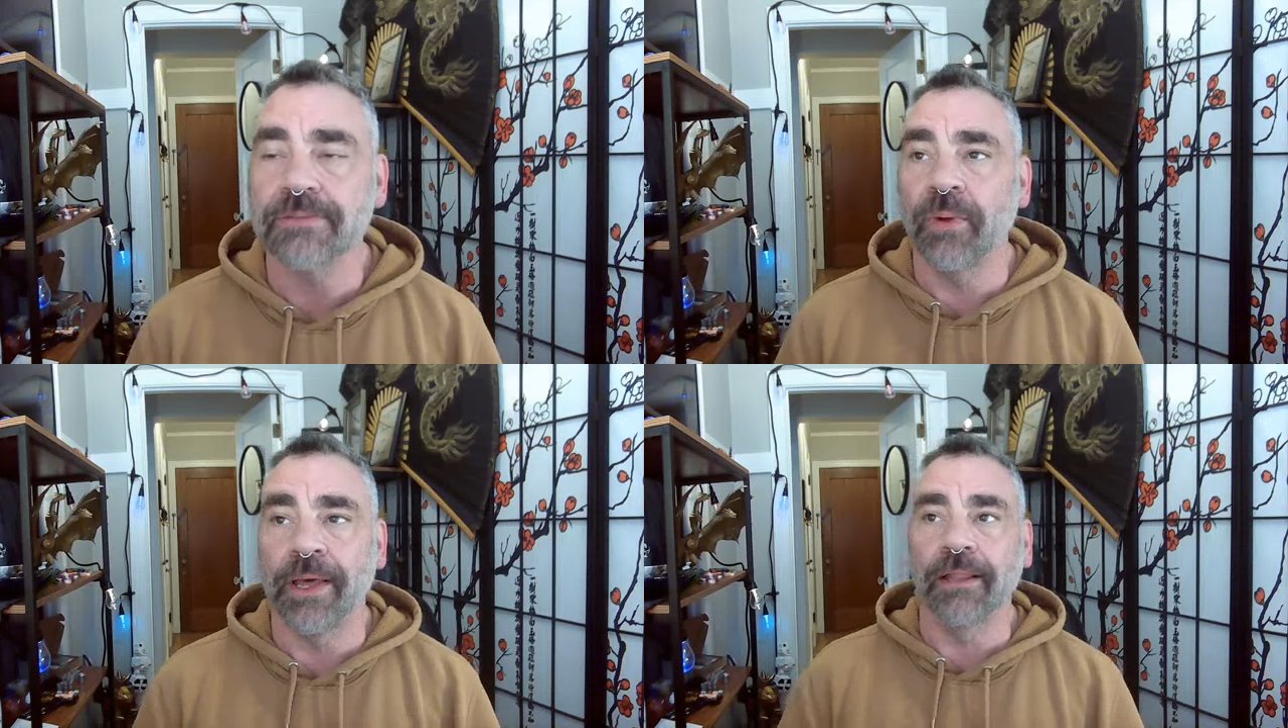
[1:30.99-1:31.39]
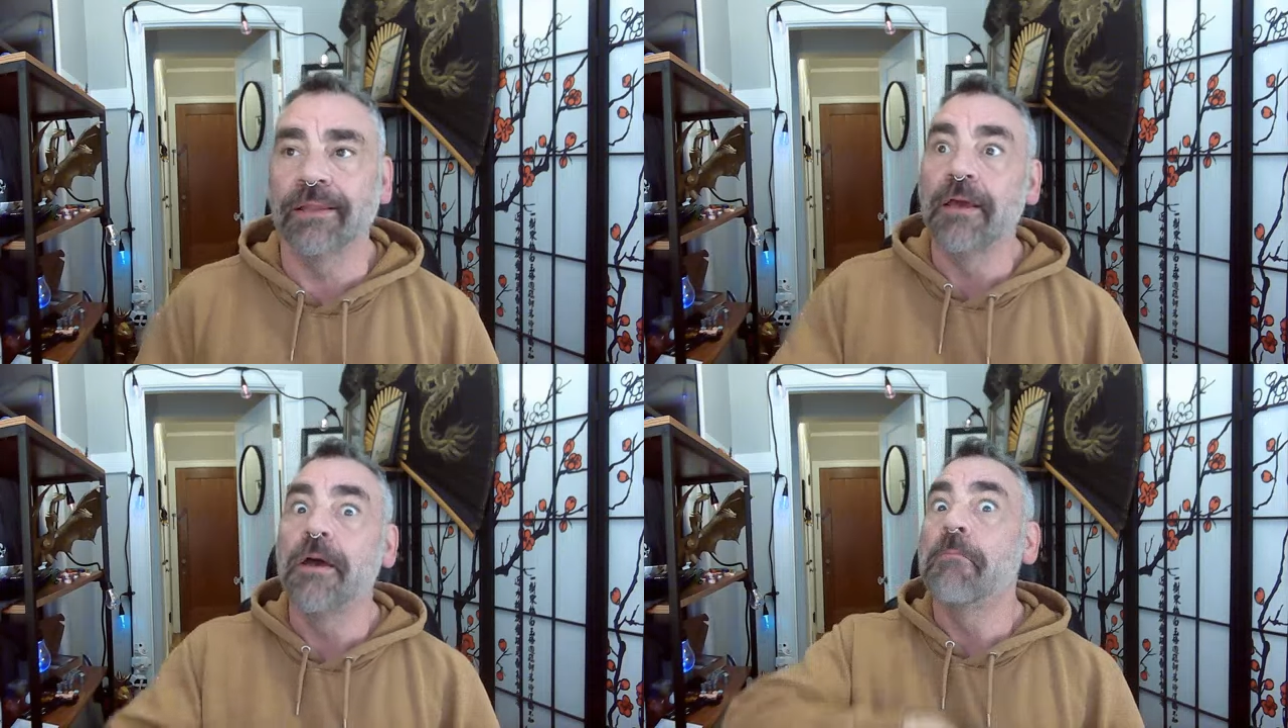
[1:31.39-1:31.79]
Well,
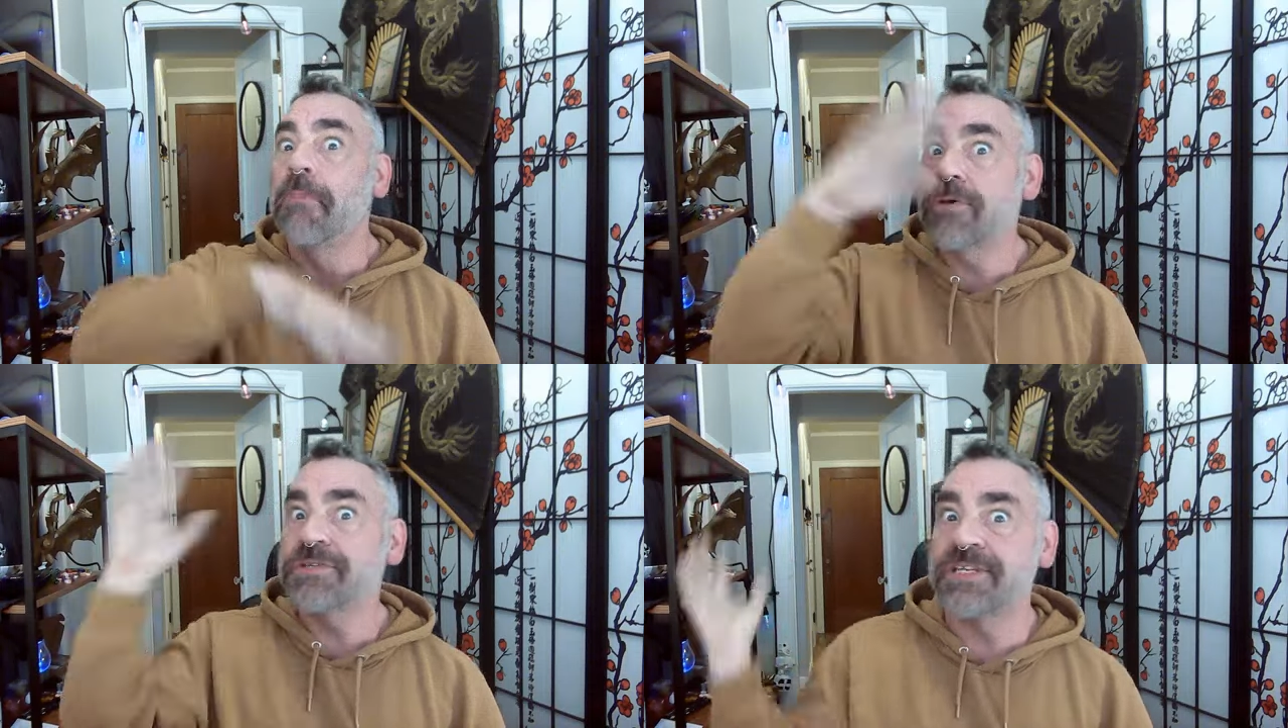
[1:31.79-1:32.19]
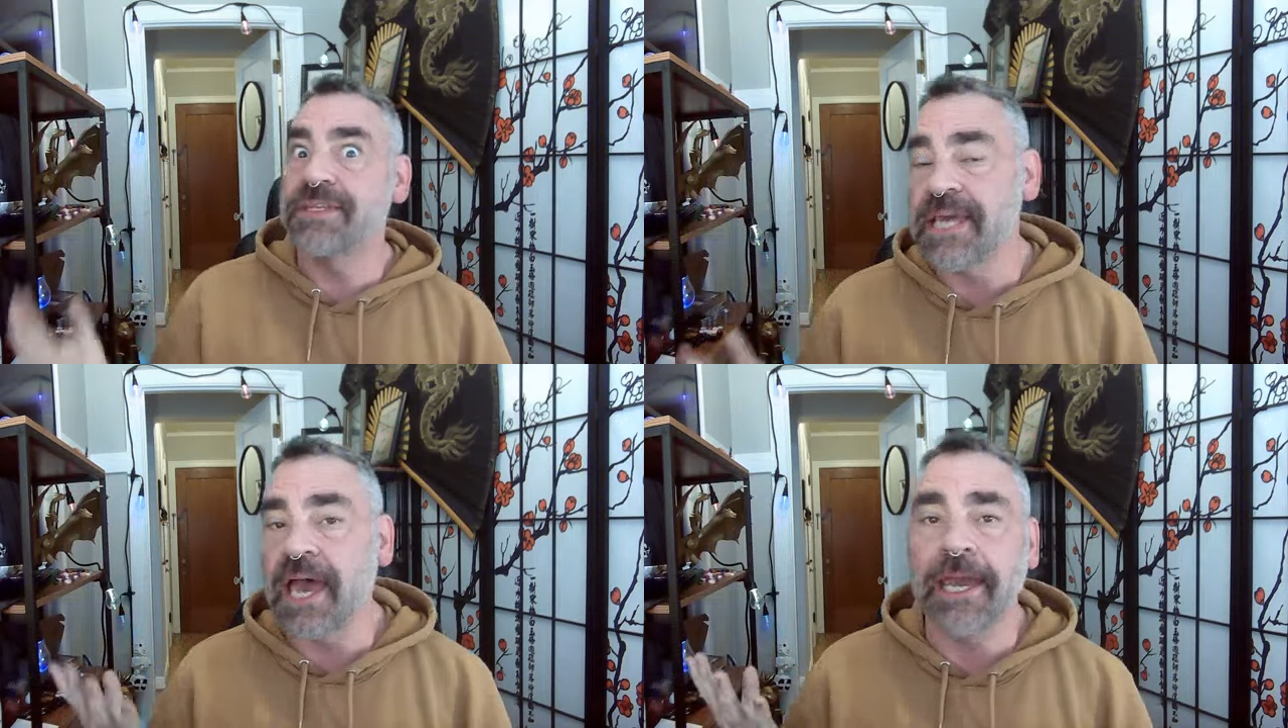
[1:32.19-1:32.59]
most of the
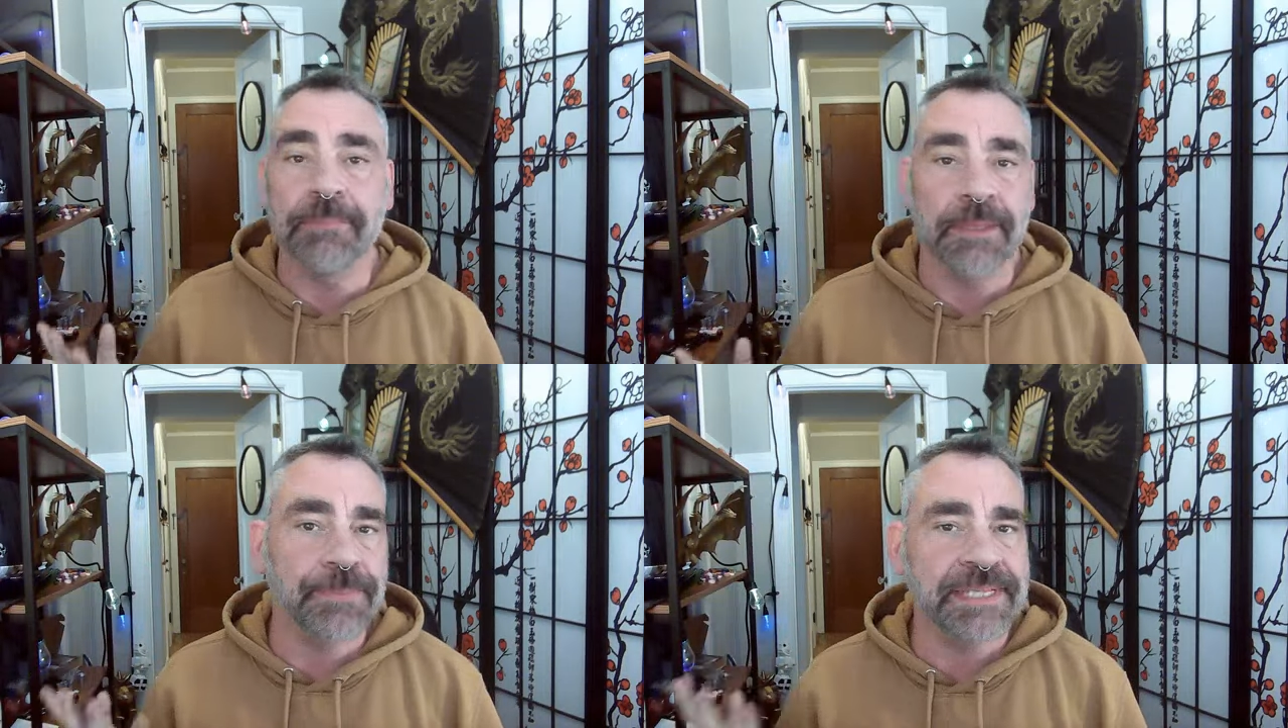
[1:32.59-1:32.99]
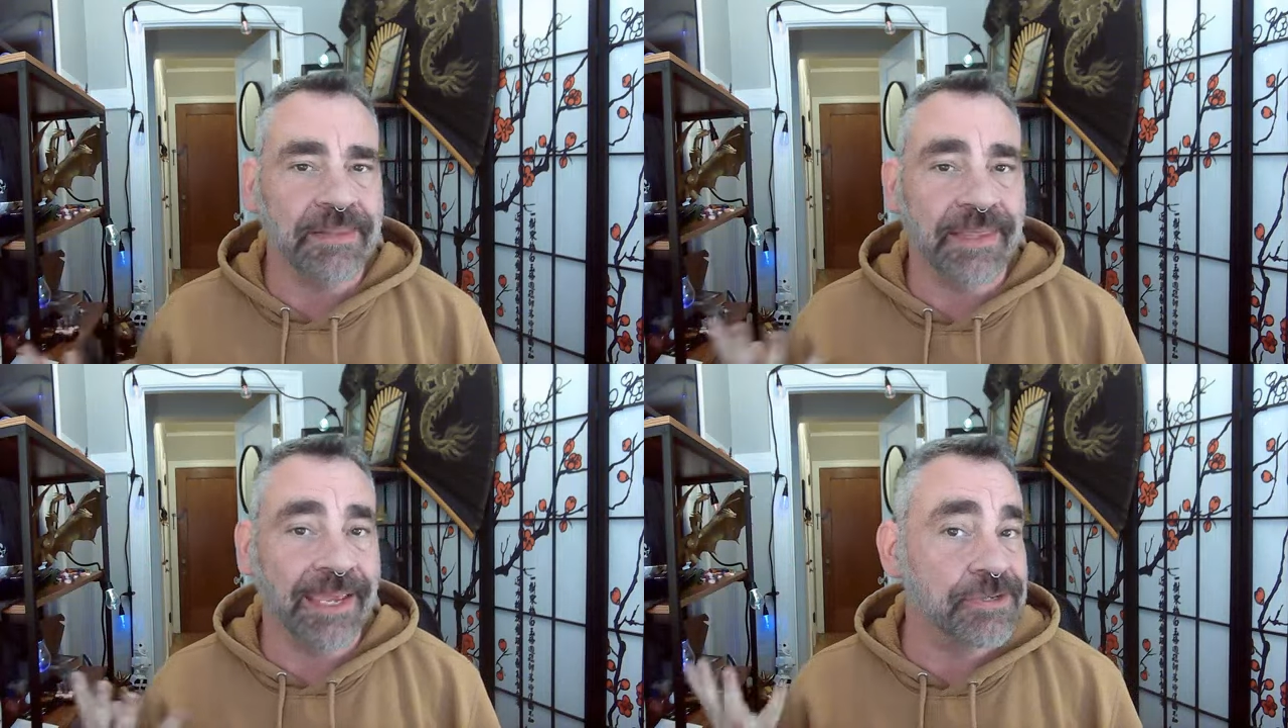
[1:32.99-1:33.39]
time people say
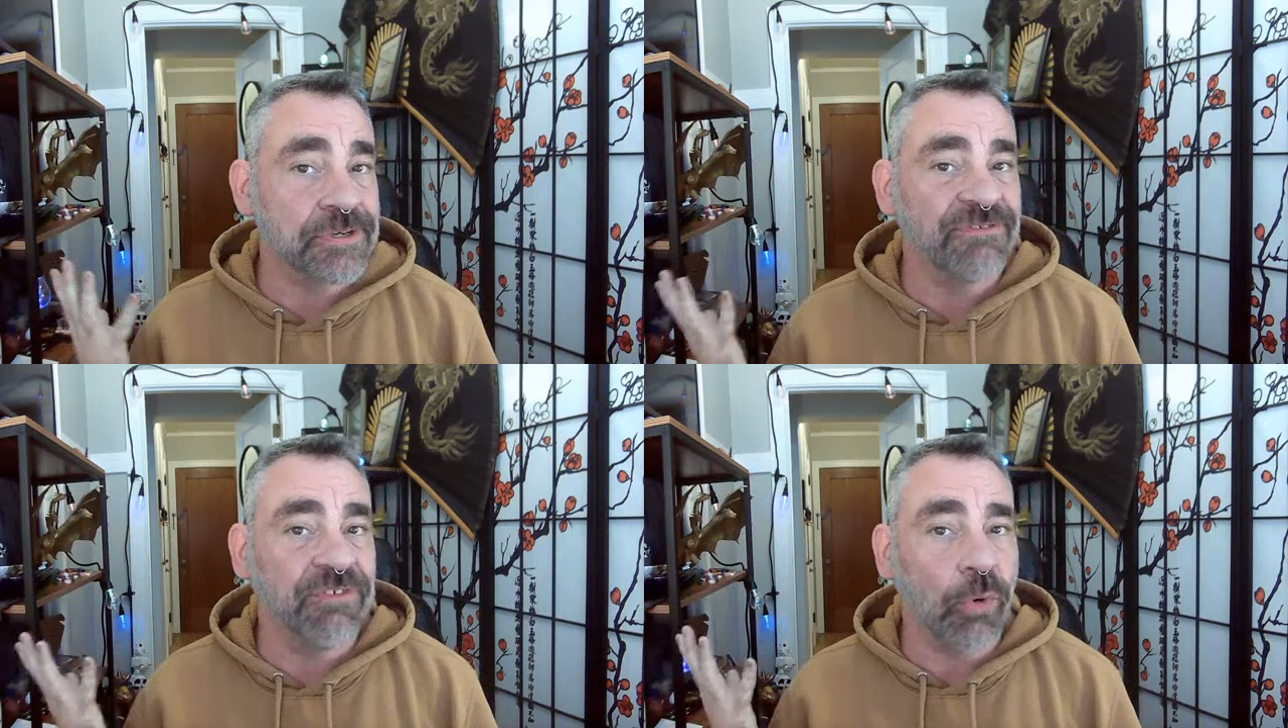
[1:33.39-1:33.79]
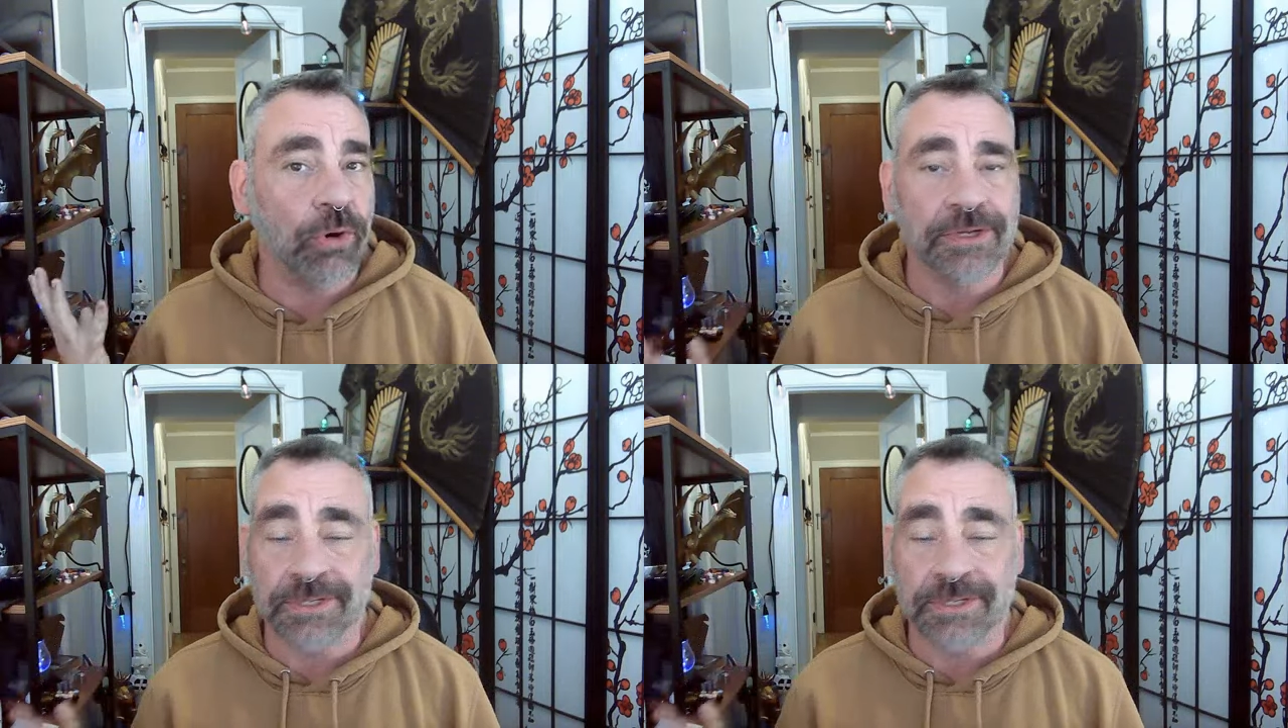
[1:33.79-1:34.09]
the answer is 4,